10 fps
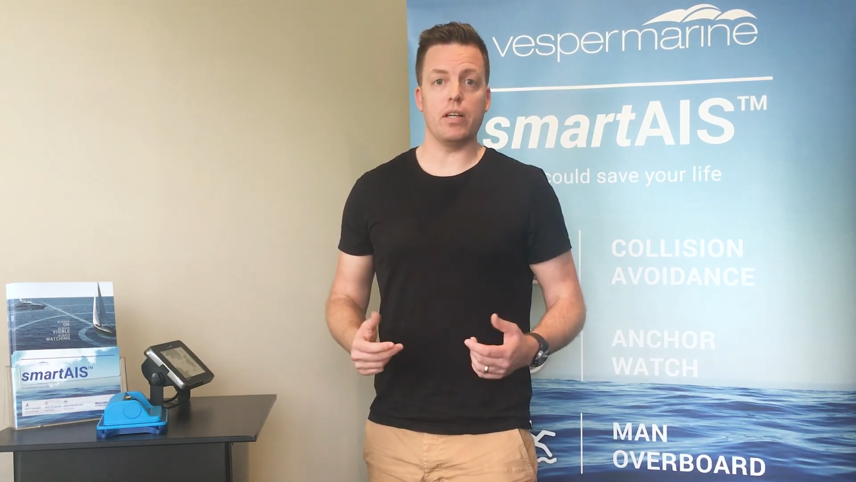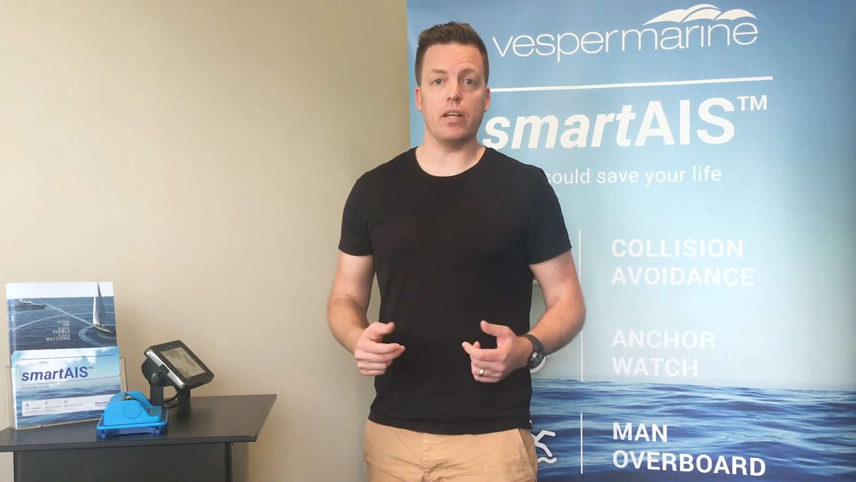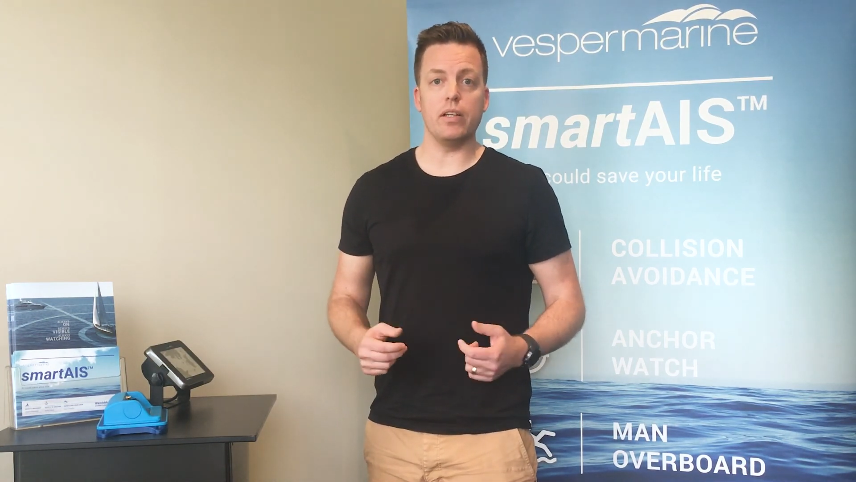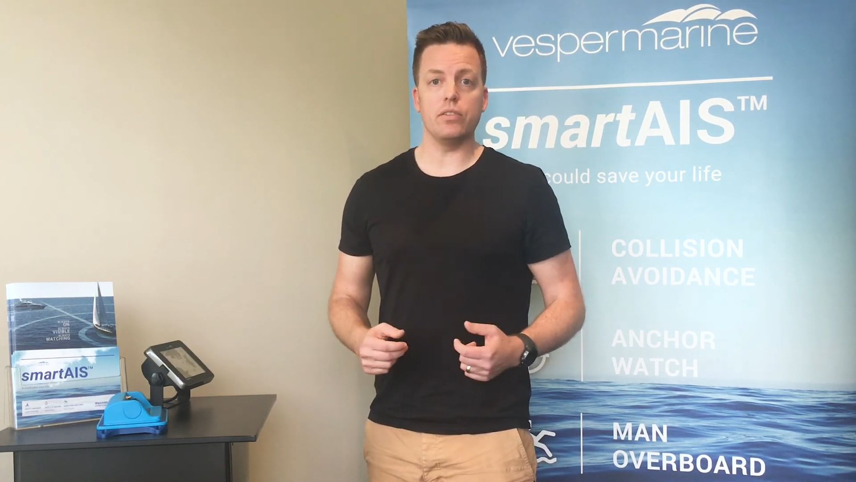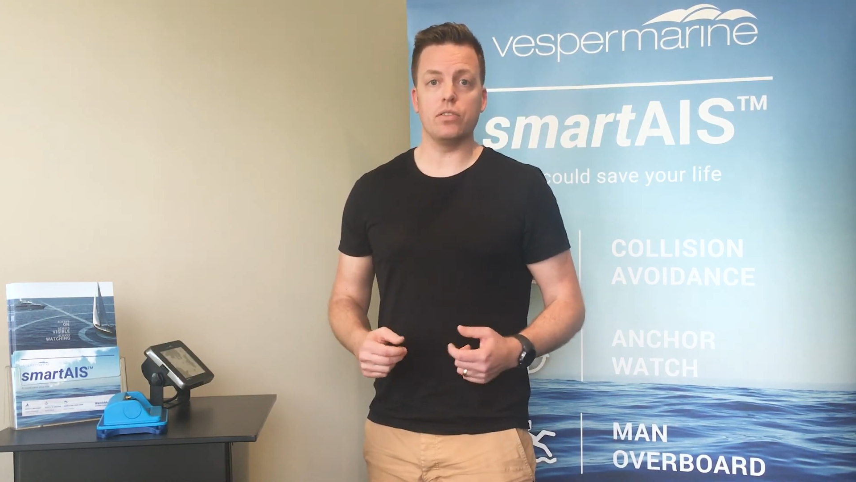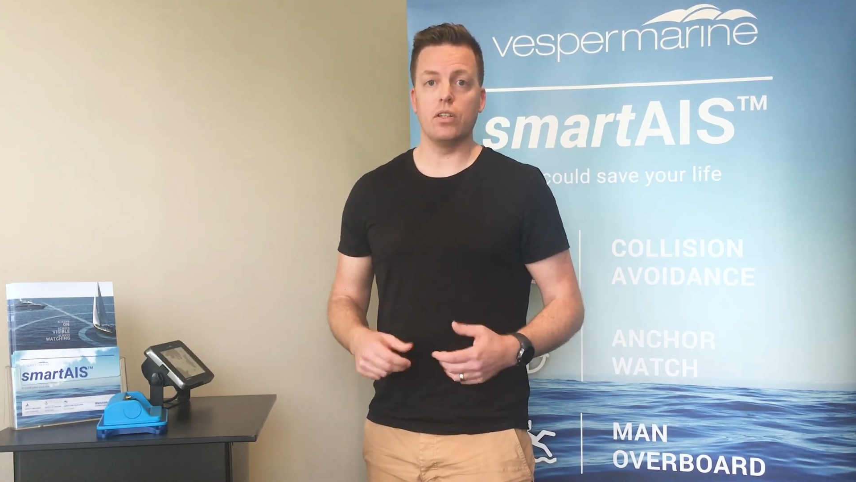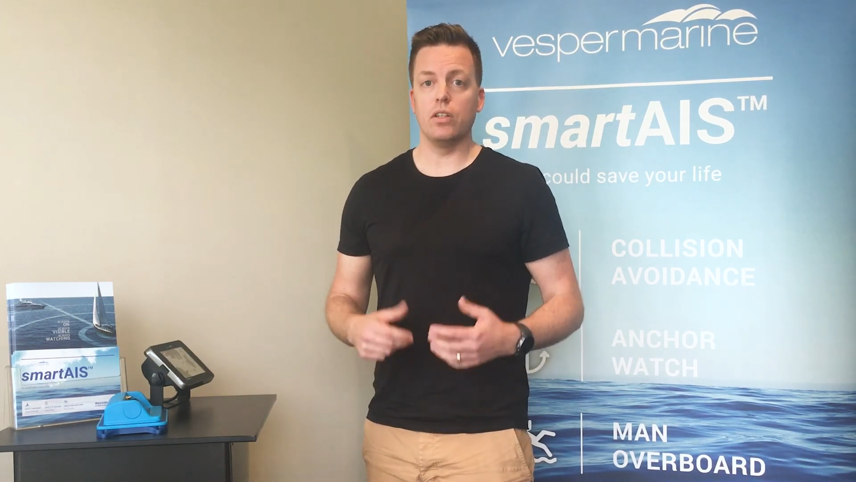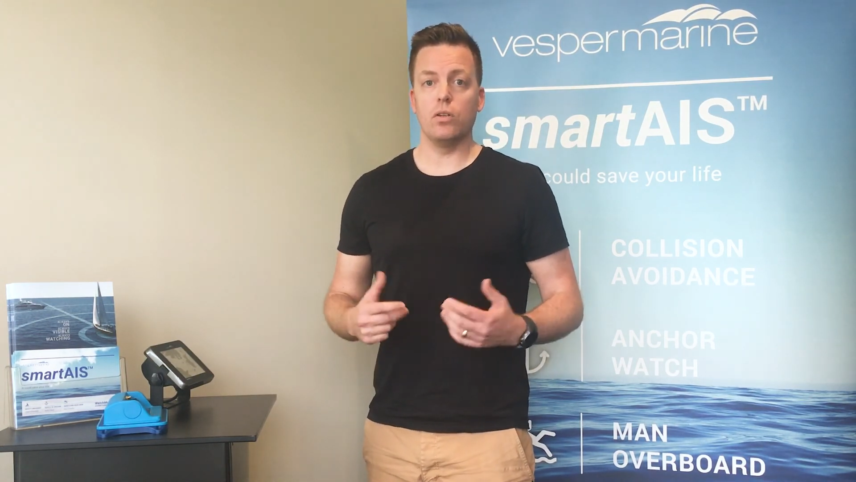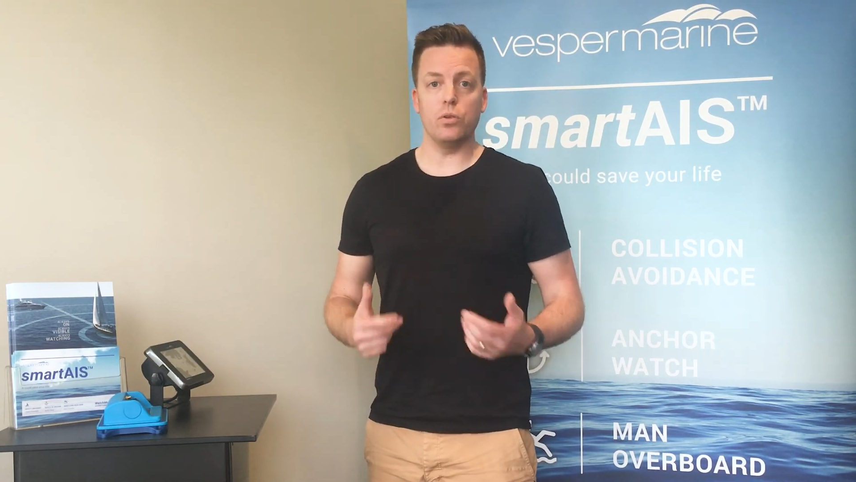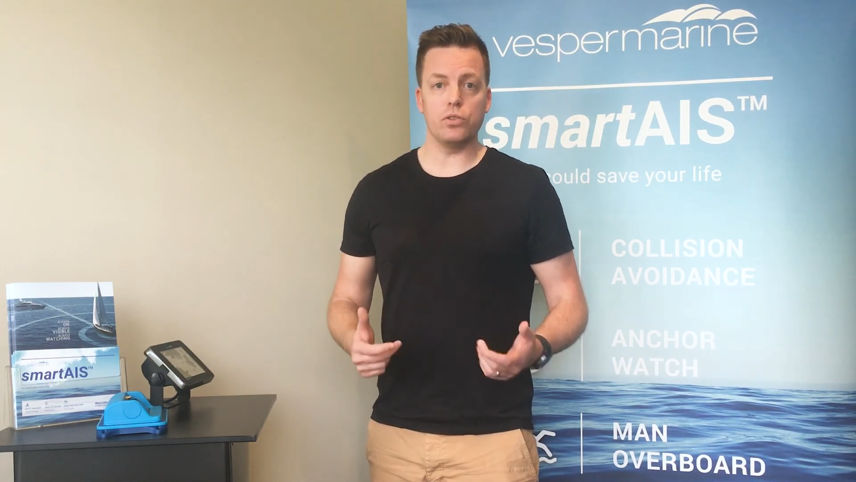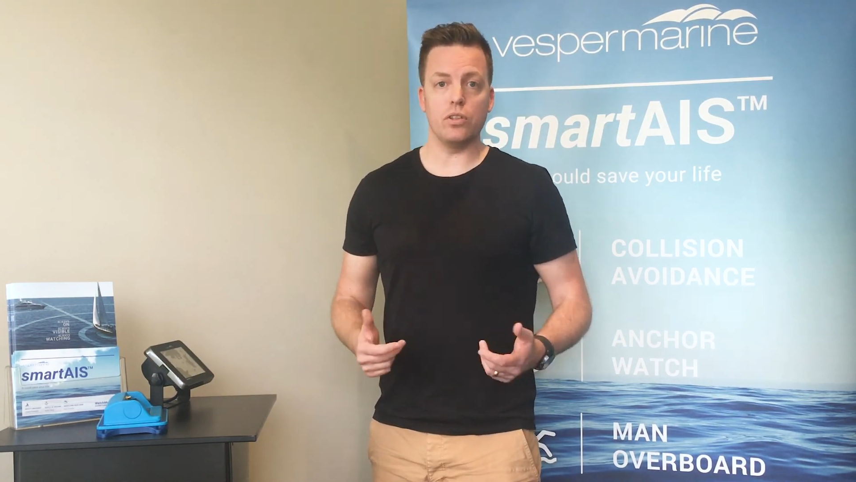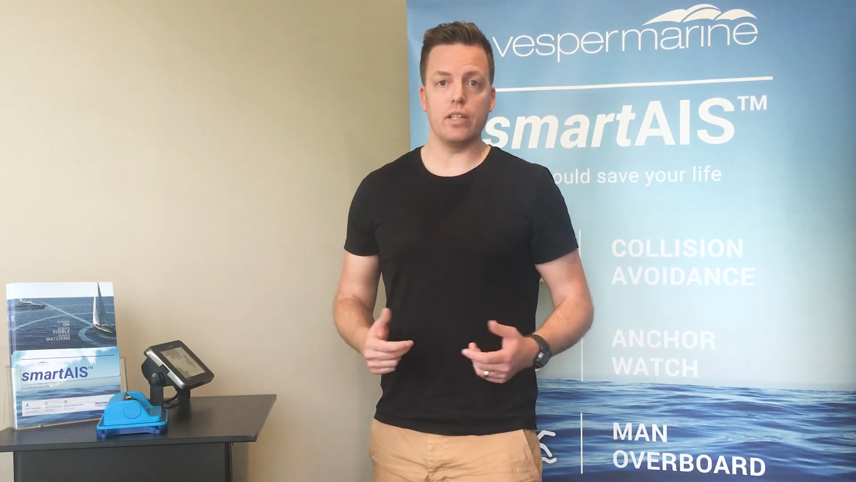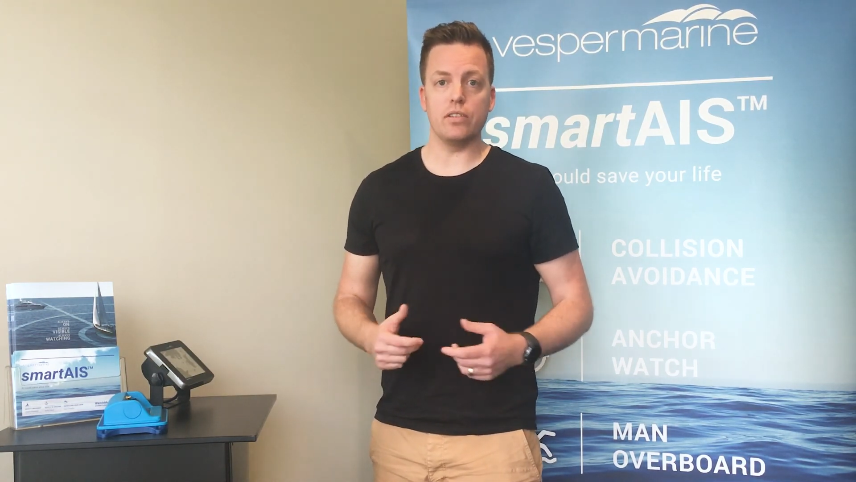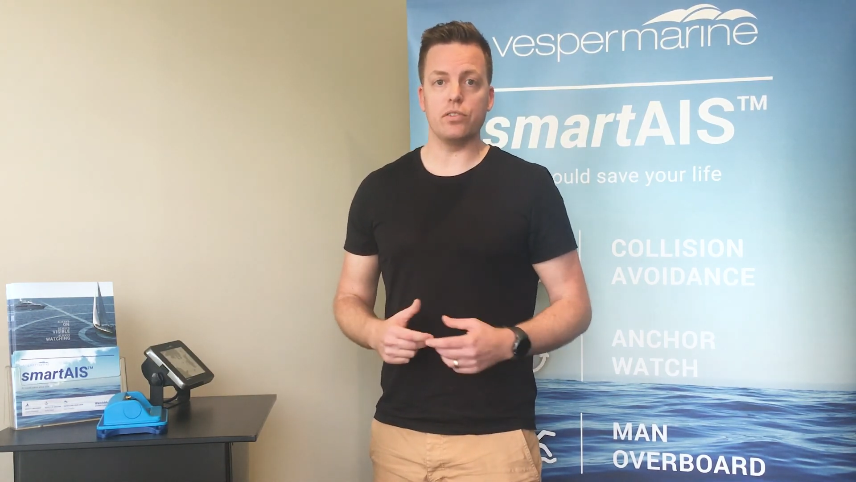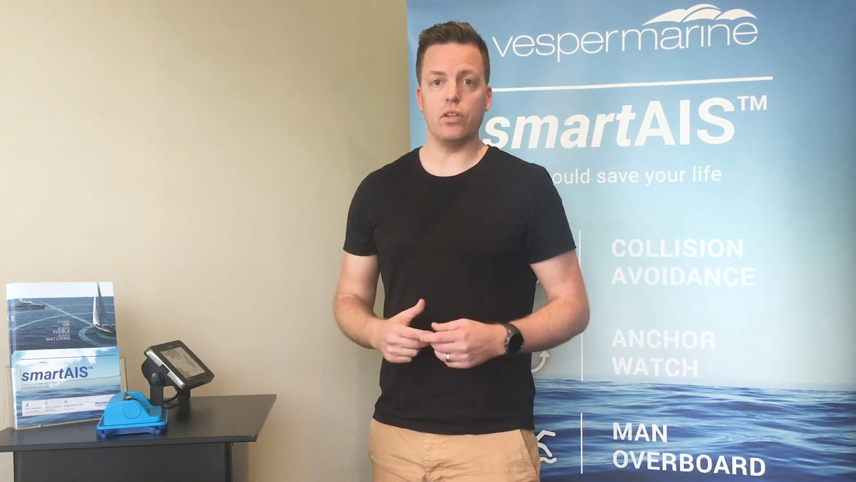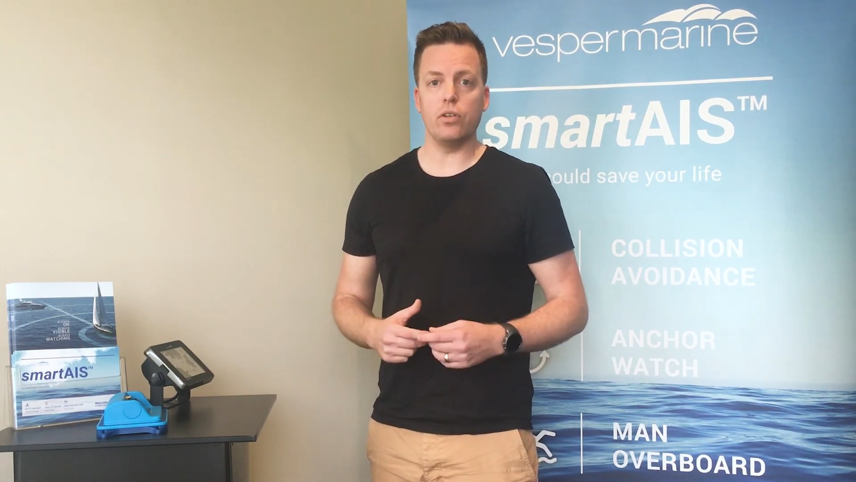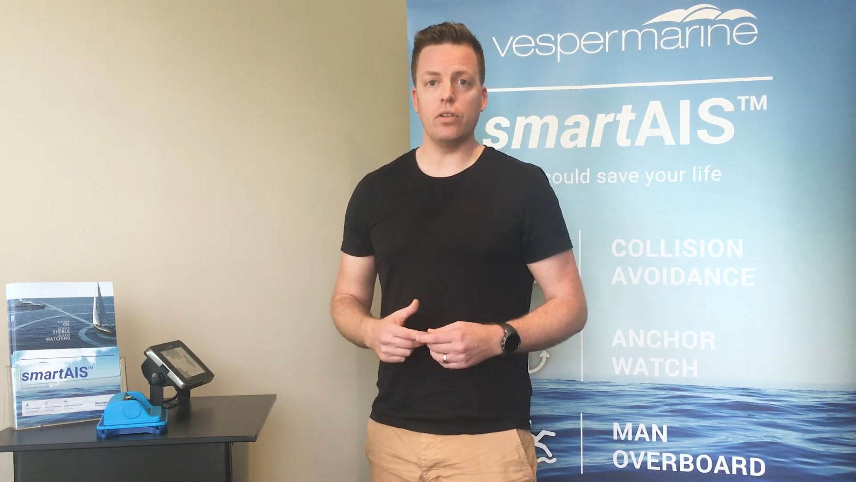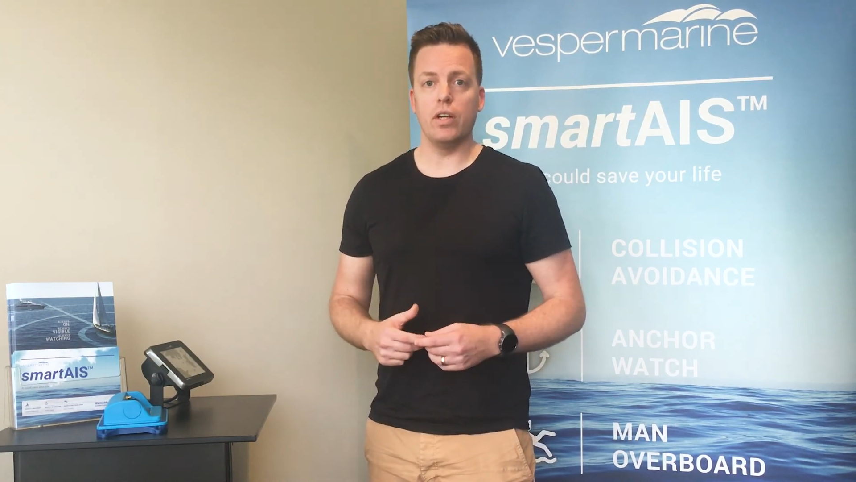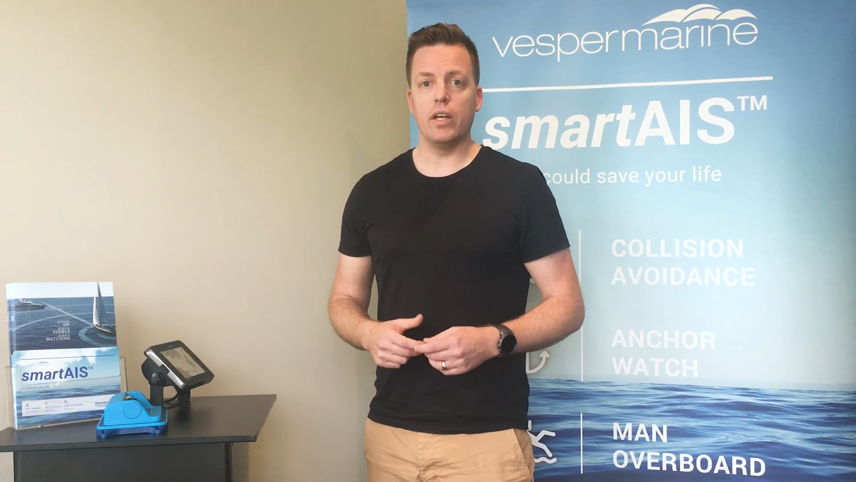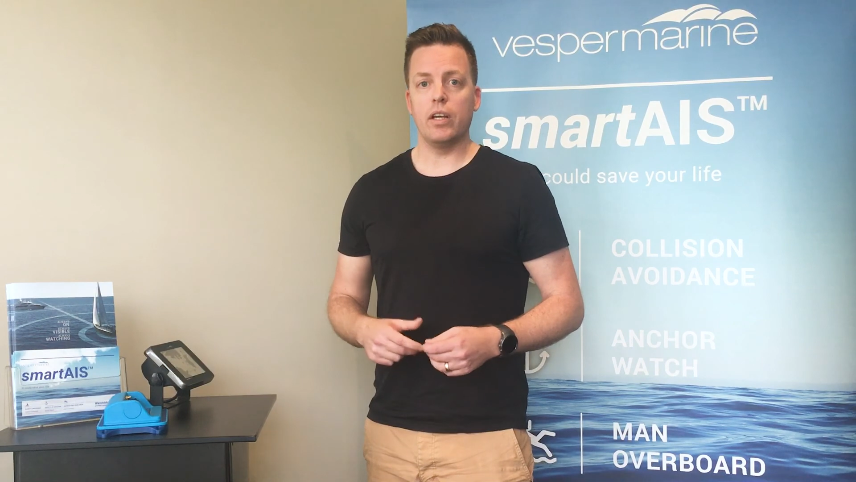smart AIS, also let us
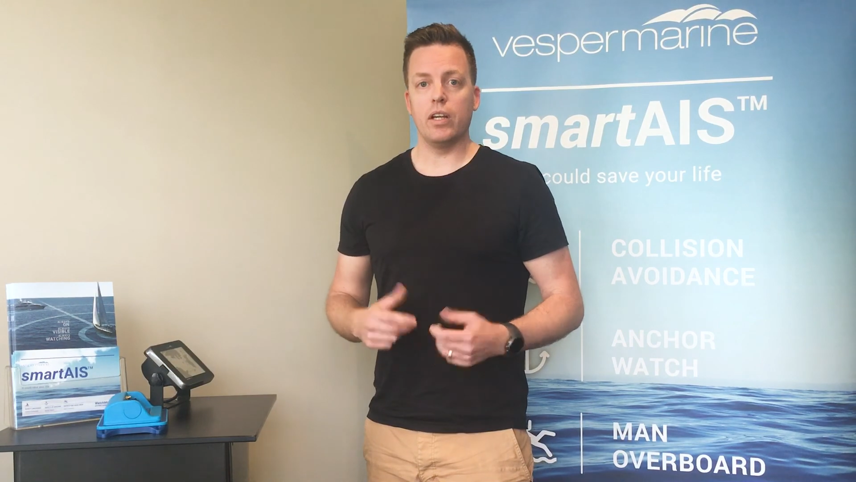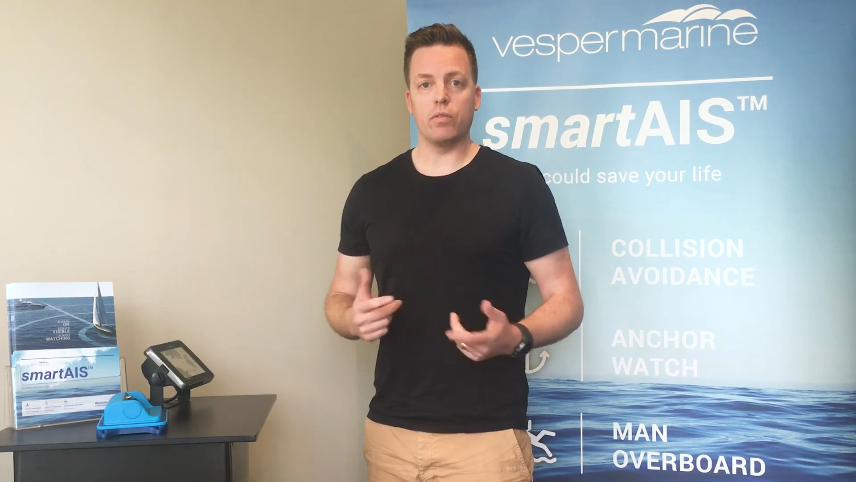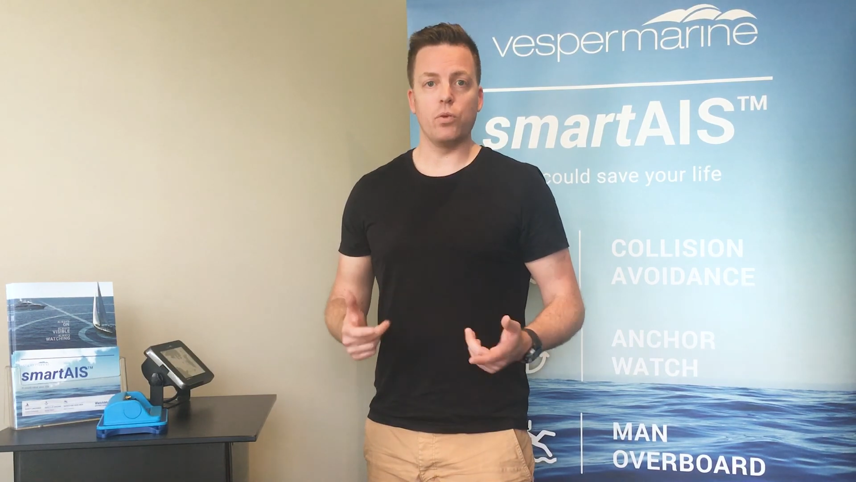know.